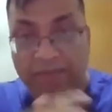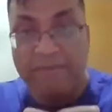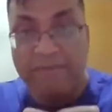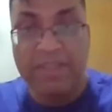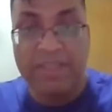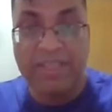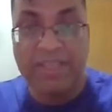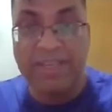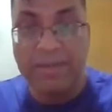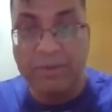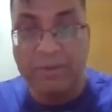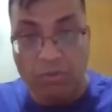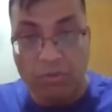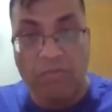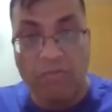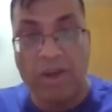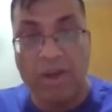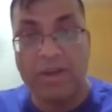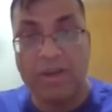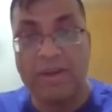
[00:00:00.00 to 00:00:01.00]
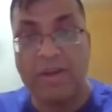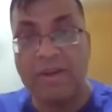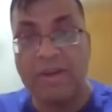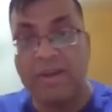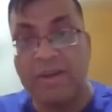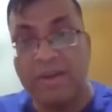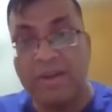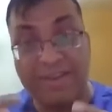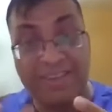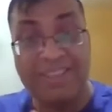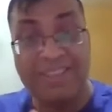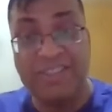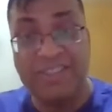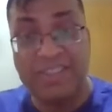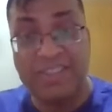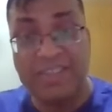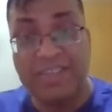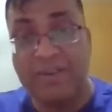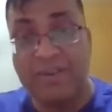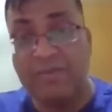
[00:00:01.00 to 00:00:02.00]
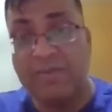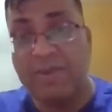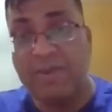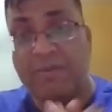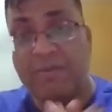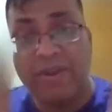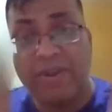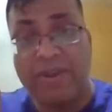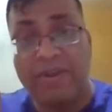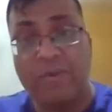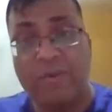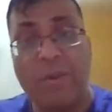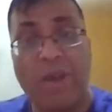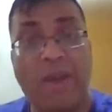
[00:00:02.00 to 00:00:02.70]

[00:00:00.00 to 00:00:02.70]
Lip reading: everything into one congested one where